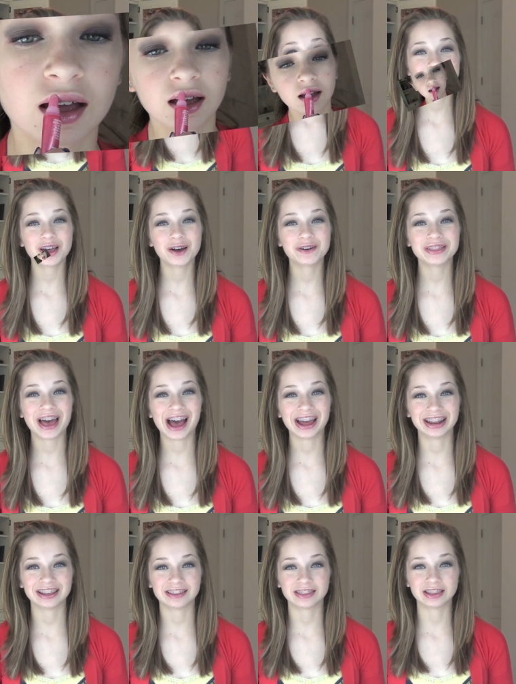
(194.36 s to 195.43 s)
So that
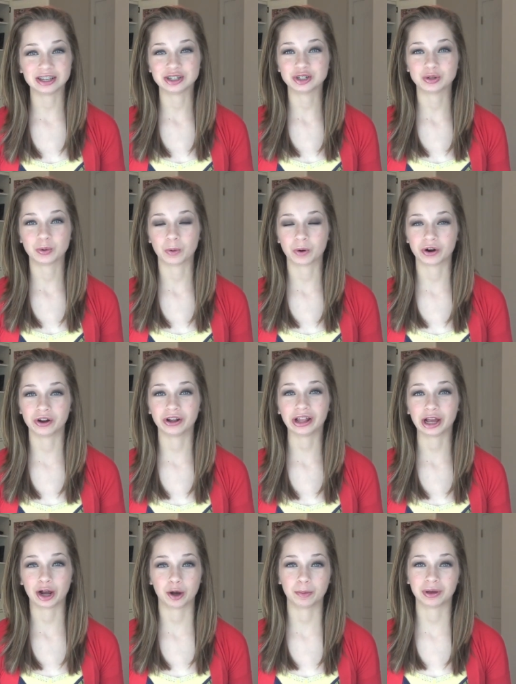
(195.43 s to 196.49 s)
is the tutorial. I
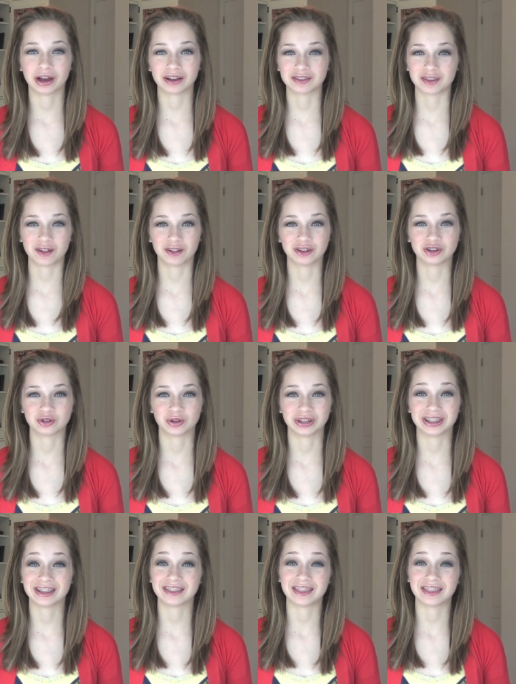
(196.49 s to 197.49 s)
hope you guys all enjoyed this.